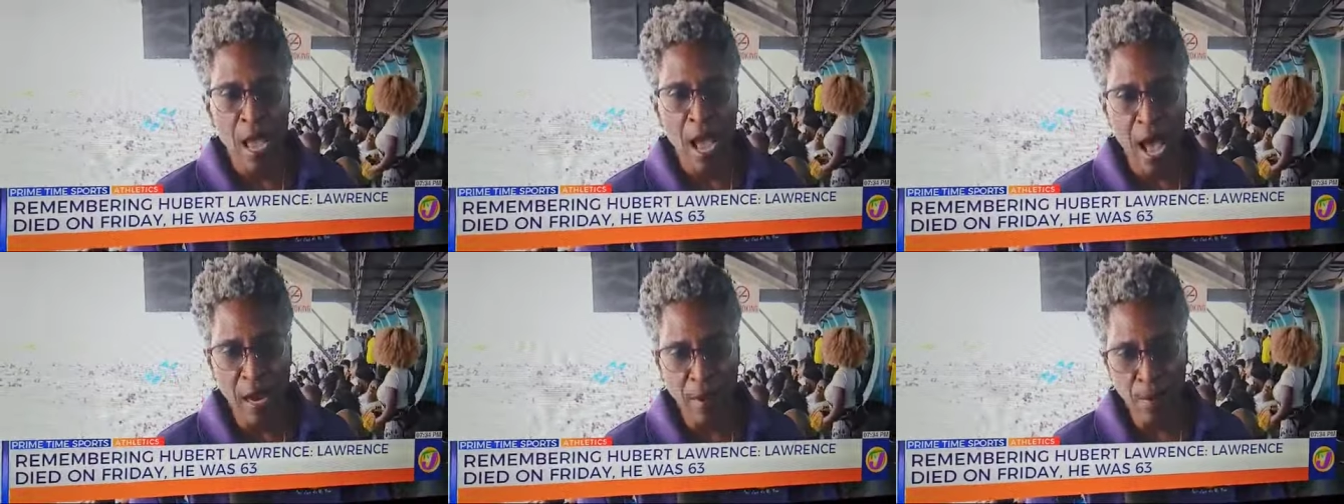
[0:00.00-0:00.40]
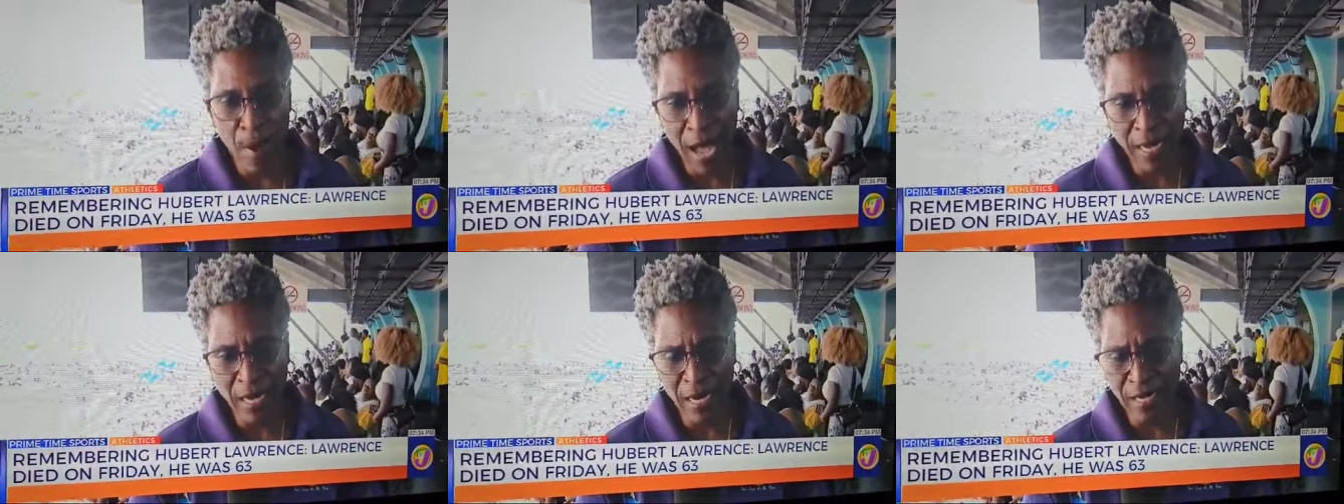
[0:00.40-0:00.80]
And
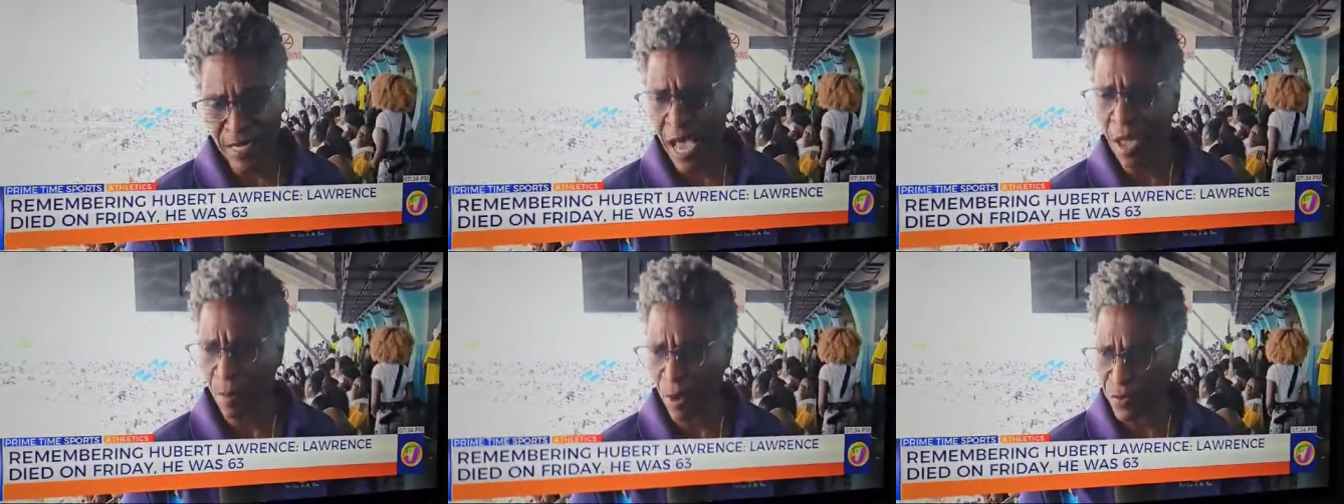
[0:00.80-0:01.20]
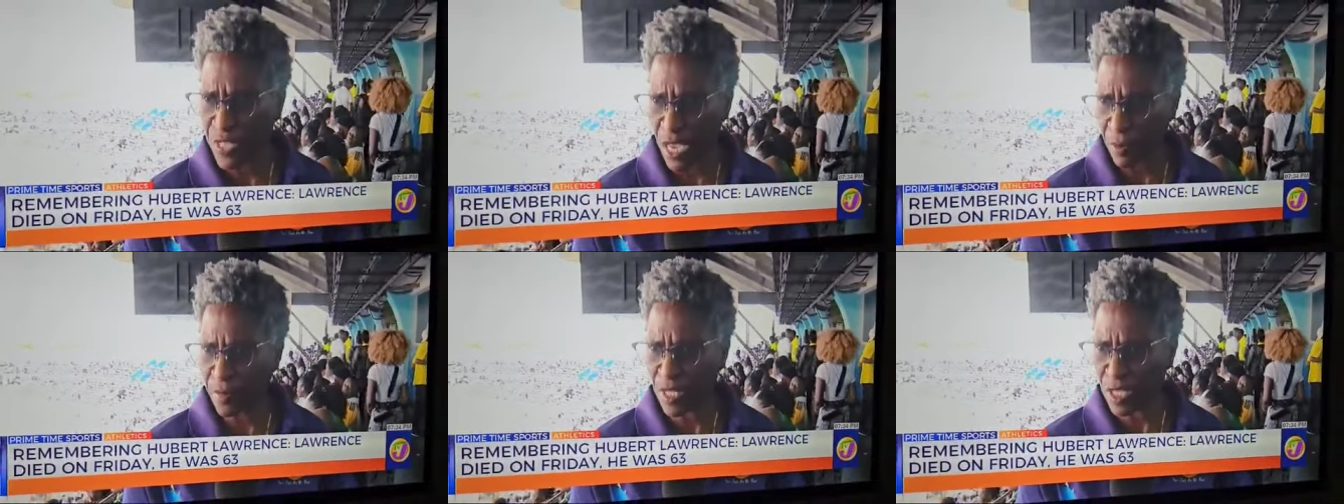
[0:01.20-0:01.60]
back in the time of
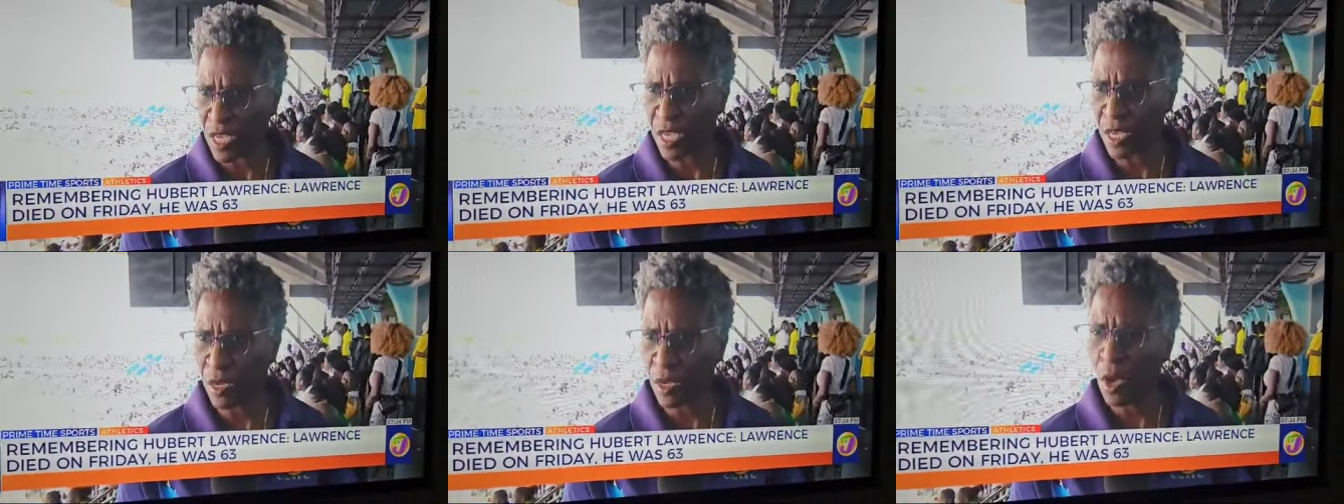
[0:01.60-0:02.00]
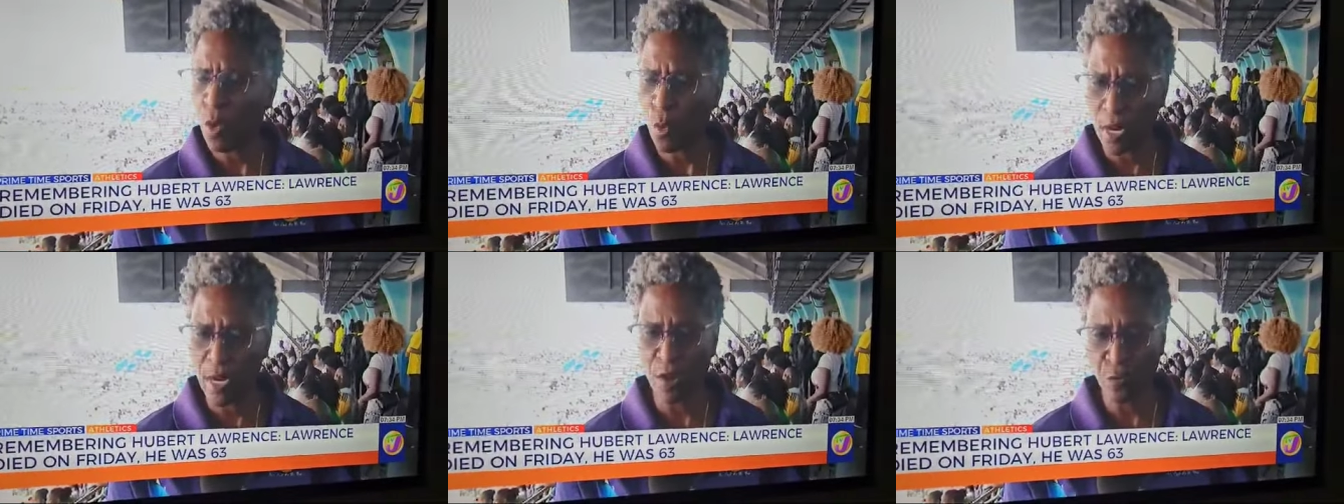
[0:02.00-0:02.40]

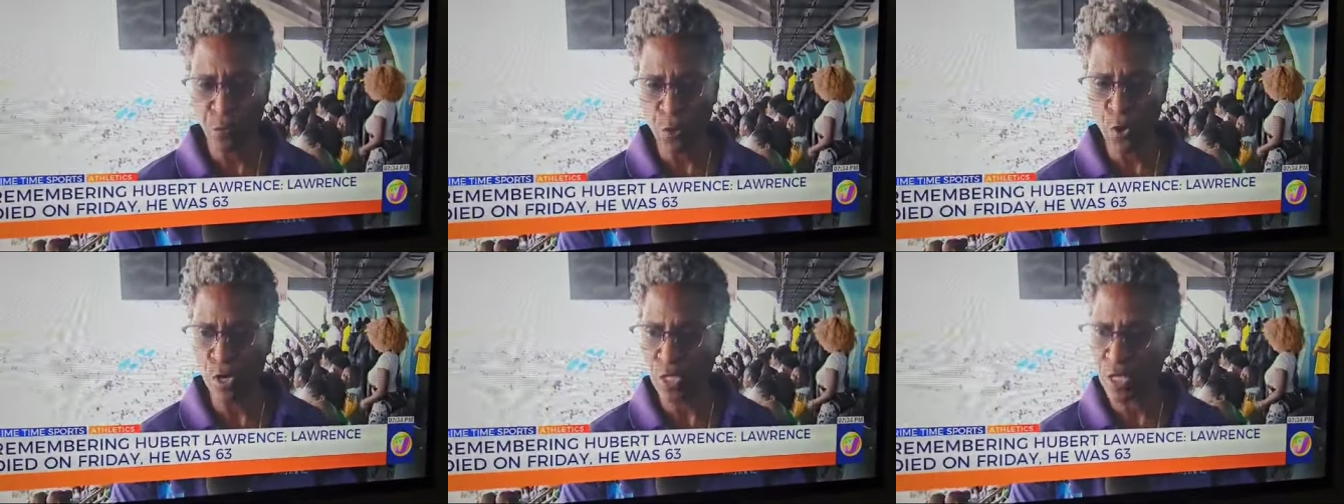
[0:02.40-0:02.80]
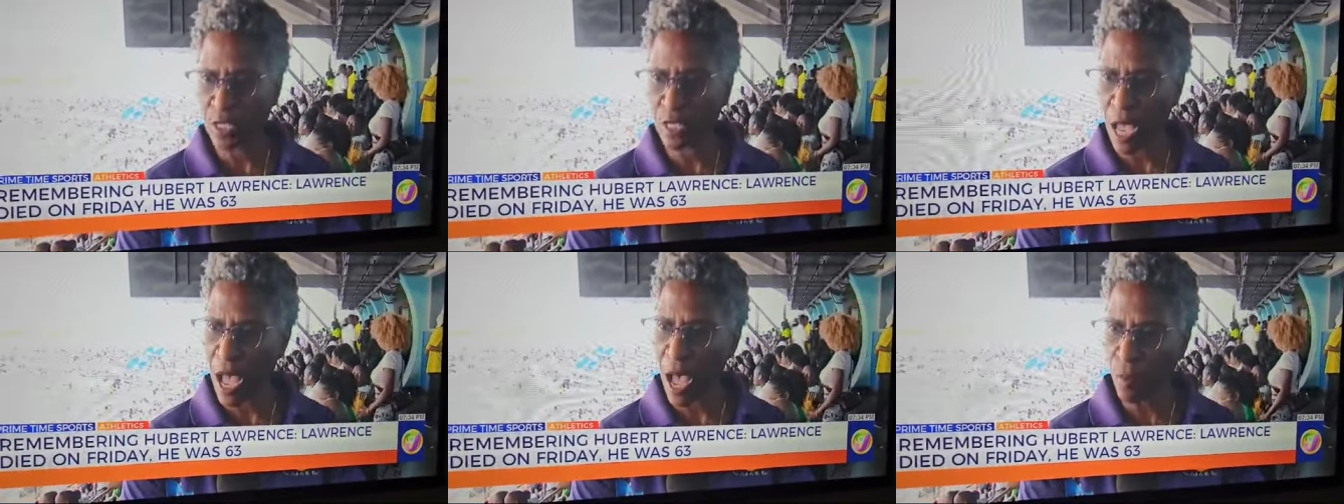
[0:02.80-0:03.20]
CMC, when they first
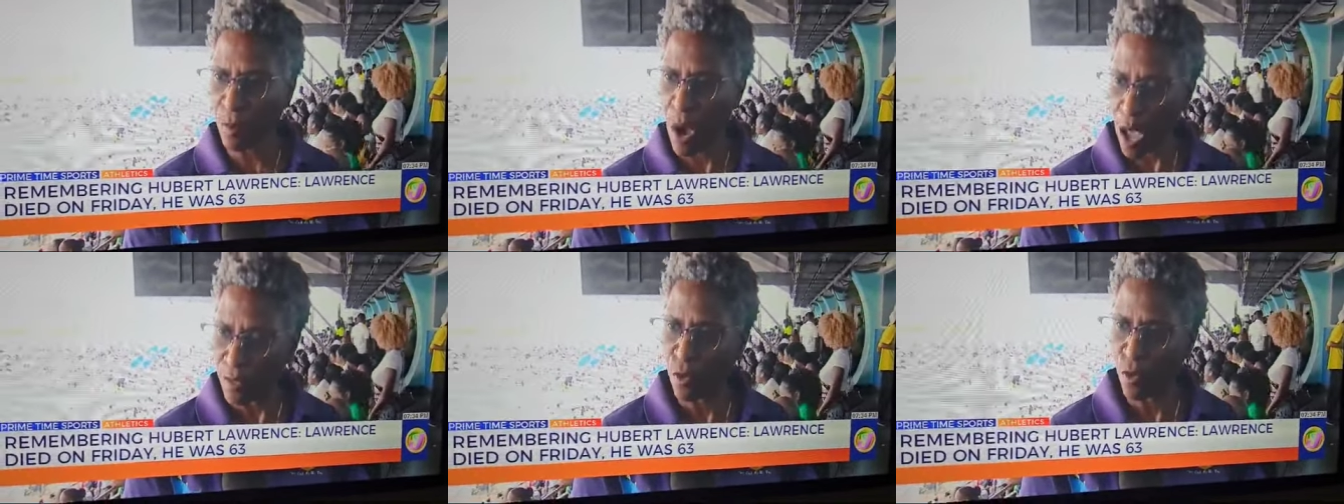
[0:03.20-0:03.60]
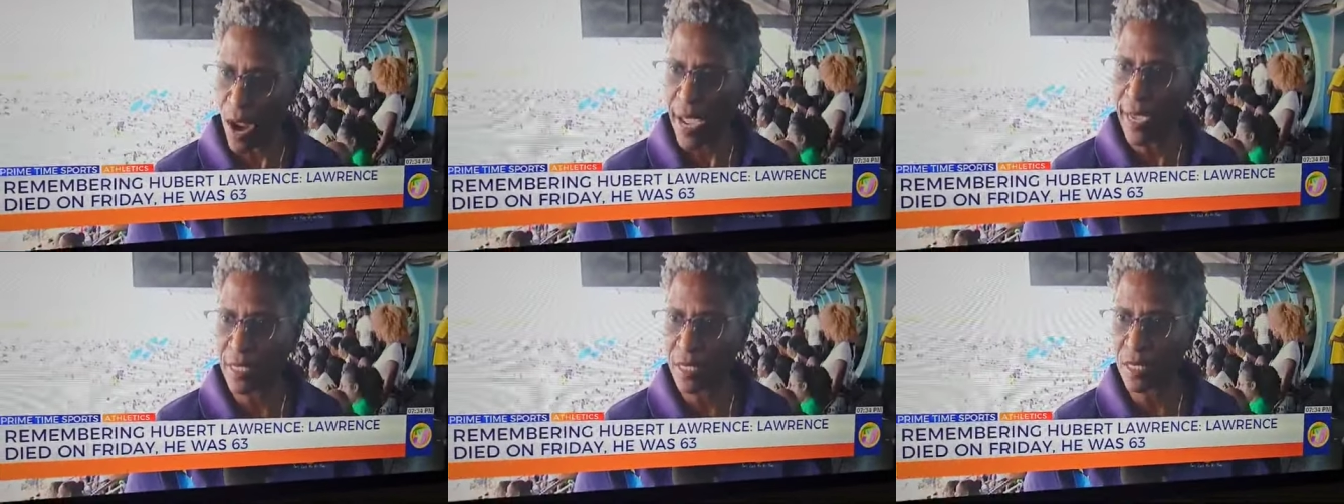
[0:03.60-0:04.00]
um, got the
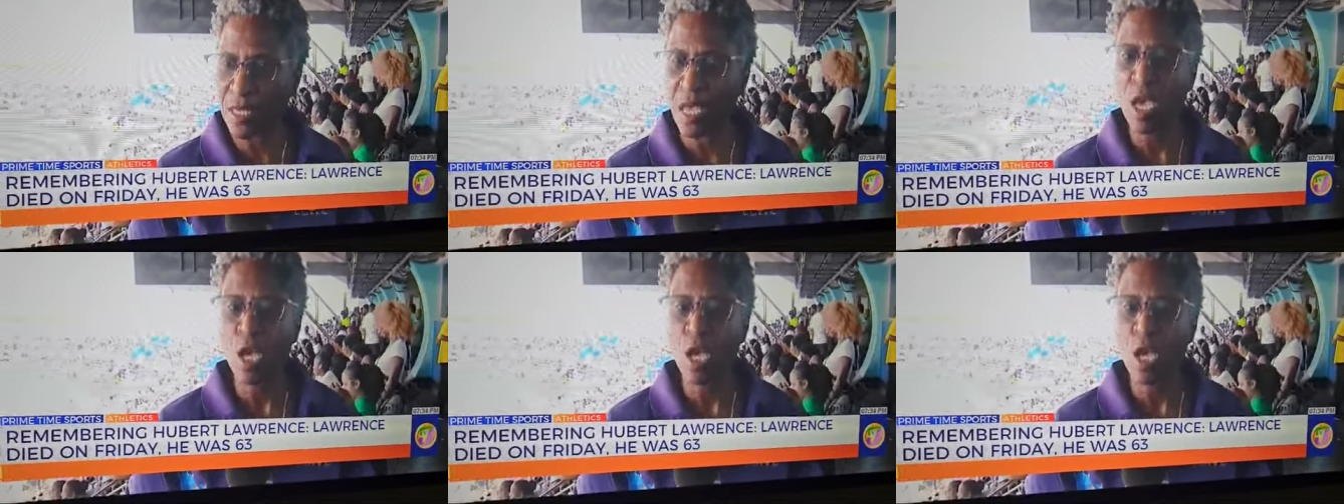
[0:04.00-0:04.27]
rights,